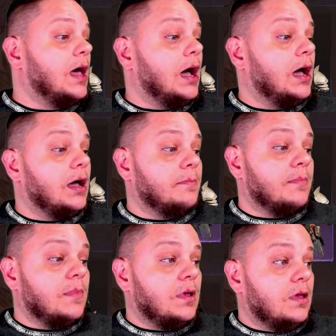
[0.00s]

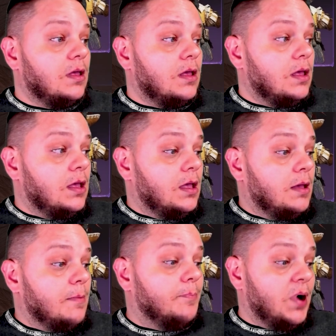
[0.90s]

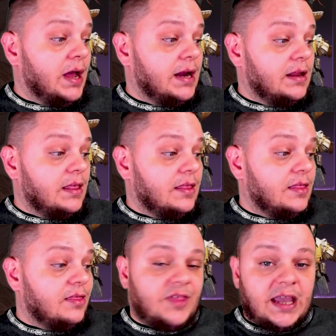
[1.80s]
But
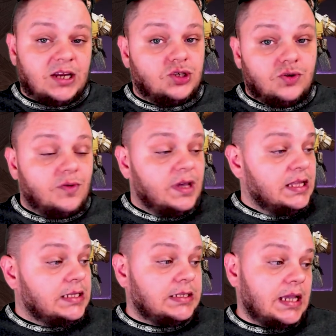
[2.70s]
they do
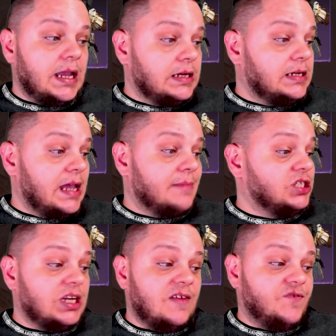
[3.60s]
insane damage.
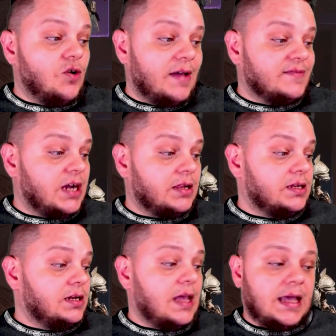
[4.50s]
And if you don't have
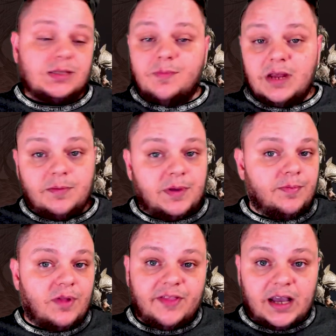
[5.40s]
Tonalyn, as many
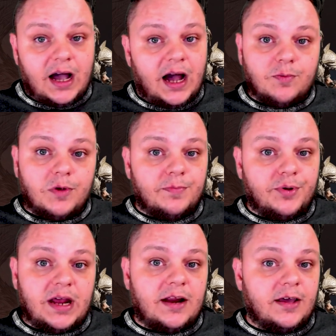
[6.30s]
people, I think Odd One
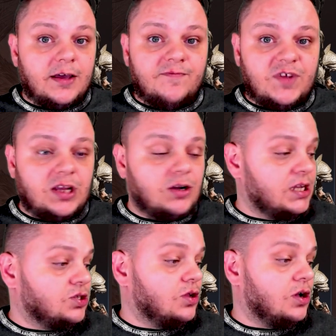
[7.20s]
put out a video not
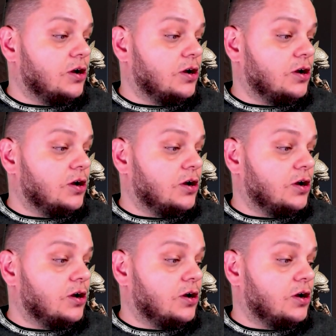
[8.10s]
too long on